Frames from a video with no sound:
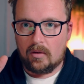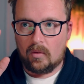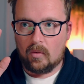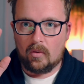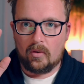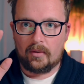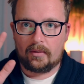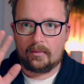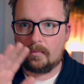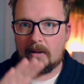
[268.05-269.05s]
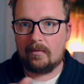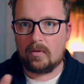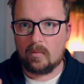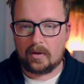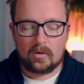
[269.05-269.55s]
or whatever
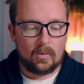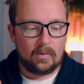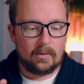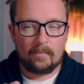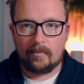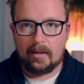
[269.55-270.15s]
you want to call them,